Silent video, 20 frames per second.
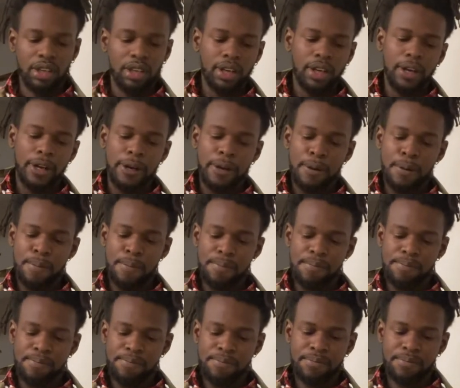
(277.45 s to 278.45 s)

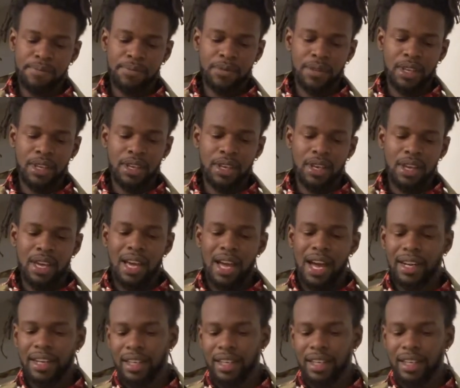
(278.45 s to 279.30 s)
I